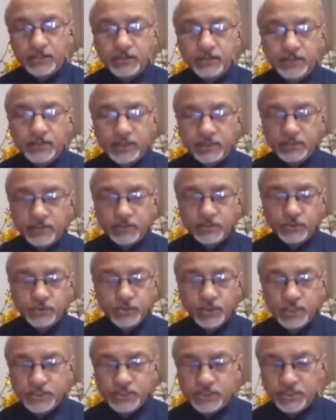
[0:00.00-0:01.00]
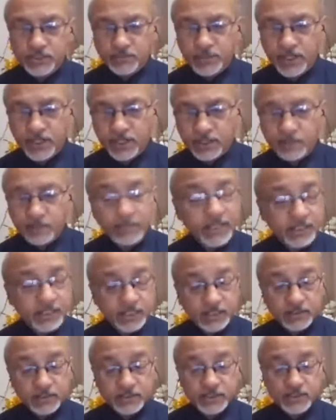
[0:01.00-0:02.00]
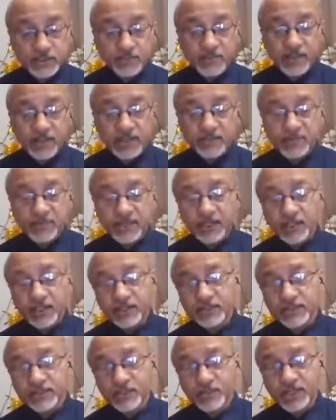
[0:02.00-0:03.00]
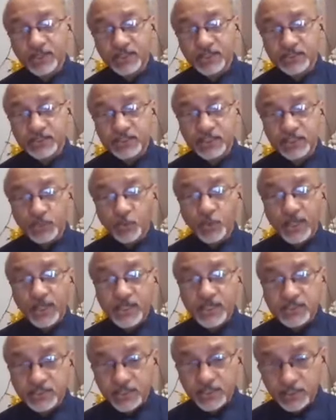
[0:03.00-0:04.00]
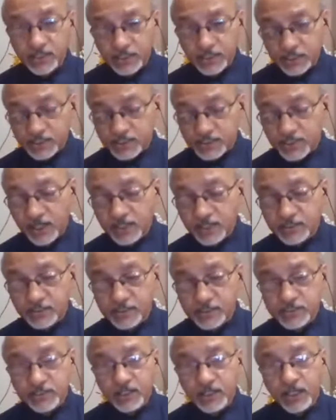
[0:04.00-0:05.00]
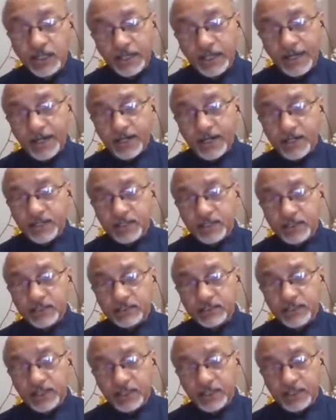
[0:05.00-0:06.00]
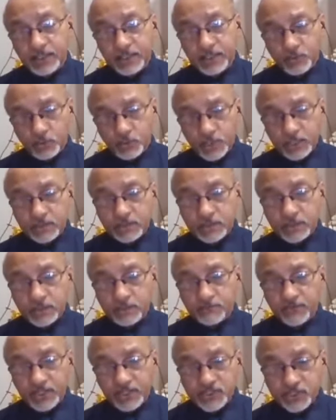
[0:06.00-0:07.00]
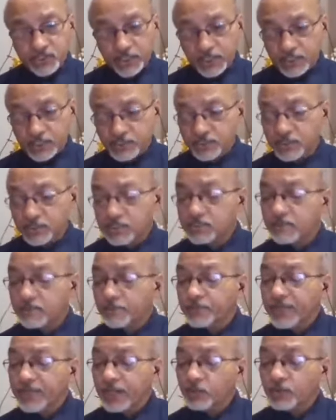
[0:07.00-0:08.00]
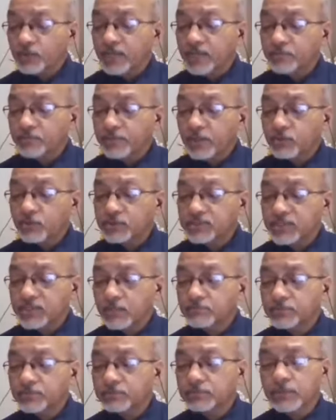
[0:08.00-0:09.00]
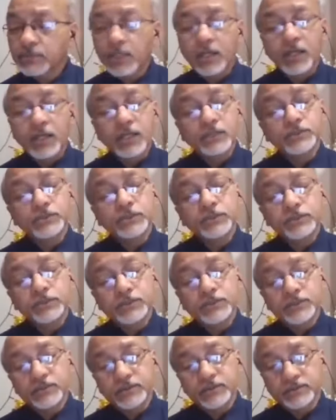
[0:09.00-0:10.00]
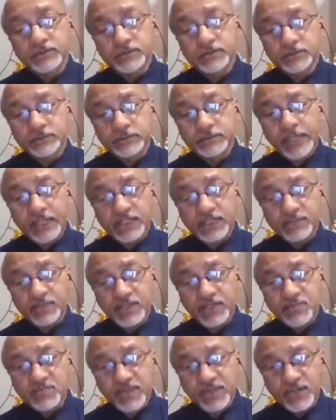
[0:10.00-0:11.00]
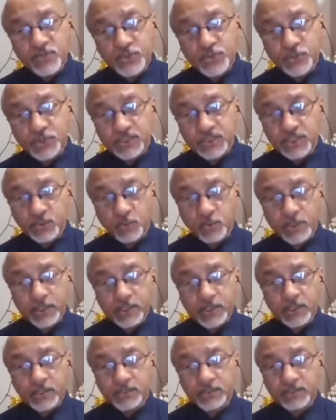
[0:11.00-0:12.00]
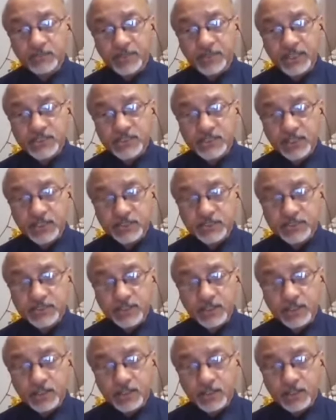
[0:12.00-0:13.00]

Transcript: in zoology biotechnology department. Another one is in USA as a scientist, and they worked on breast cancers. And we have found some good active compounds which are working on the breast cancer